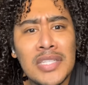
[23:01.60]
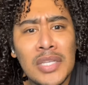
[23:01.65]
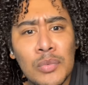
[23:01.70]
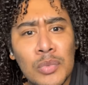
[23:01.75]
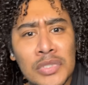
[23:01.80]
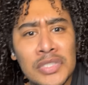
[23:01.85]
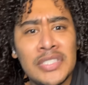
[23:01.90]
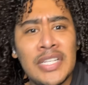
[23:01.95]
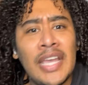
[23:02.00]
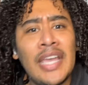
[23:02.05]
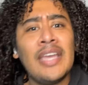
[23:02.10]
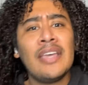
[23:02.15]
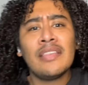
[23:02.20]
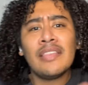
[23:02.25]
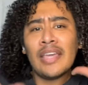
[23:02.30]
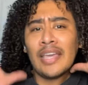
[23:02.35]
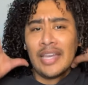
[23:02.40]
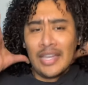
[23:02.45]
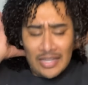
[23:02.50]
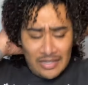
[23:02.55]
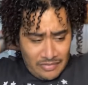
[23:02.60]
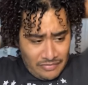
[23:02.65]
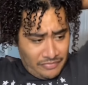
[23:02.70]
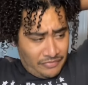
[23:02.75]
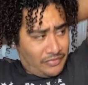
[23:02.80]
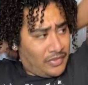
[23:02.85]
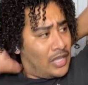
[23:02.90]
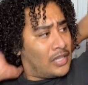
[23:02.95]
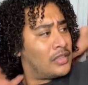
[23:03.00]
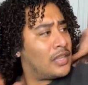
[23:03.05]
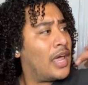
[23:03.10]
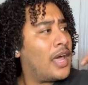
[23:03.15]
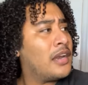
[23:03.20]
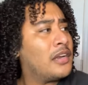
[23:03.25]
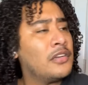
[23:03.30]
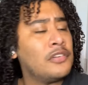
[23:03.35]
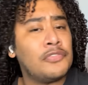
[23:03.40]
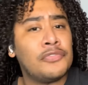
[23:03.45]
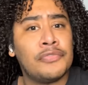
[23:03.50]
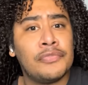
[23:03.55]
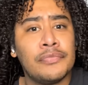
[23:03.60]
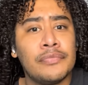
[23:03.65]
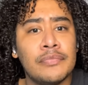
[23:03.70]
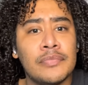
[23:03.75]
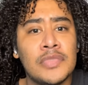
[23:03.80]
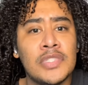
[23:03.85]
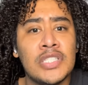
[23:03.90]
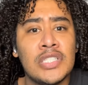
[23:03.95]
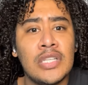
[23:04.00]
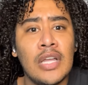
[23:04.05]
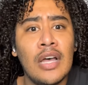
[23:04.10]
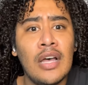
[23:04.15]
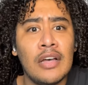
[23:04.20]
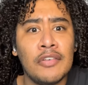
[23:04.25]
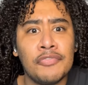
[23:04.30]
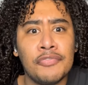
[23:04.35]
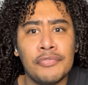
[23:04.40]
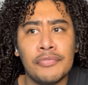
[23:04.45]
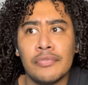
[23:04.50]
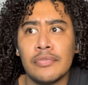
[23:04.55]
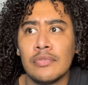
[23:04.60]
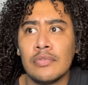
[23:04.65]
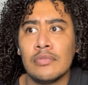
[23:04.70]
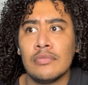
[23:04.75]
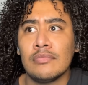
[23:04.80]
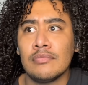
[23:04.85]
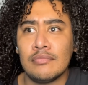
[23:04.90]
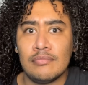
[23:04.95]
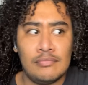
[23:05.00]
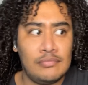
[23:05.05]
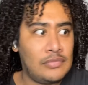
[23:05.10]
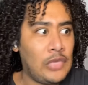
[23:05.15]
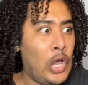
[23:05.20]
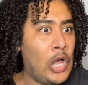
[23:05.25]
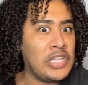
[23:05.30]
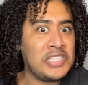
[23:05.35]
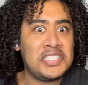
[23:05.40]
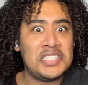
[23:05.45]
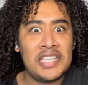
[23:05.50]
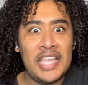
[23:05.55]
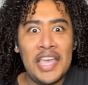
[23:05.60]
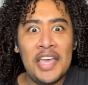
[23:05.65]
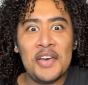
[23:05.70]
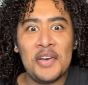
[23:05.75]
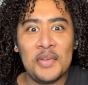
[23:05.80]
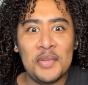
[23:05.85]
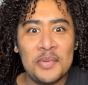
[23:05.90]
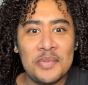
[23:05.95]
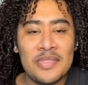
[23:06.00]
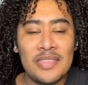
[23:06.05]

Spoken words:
was like, well, dang, they have a lot of stuff on sale.